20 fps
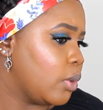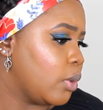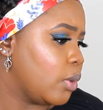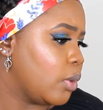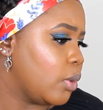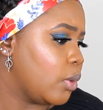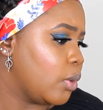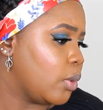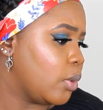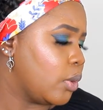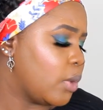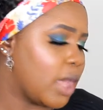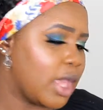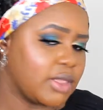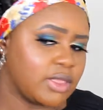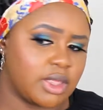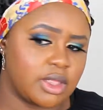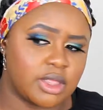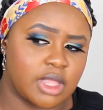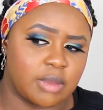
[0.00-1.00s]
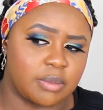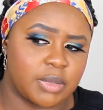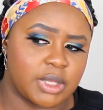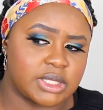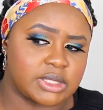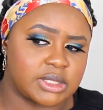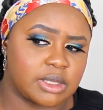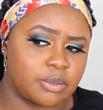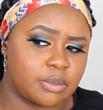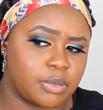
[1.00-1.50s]
I think that
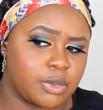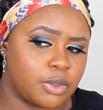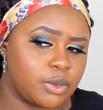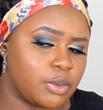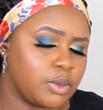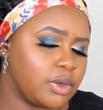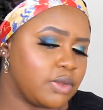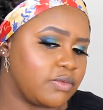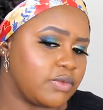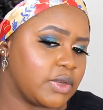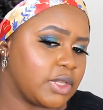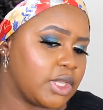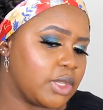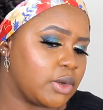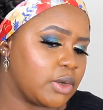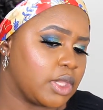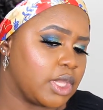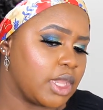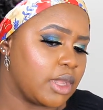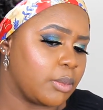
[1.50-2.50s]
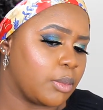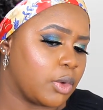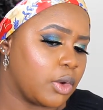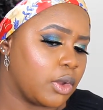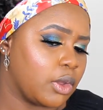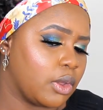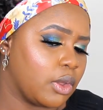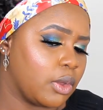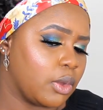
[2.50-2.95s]
picks up beautifully on camera.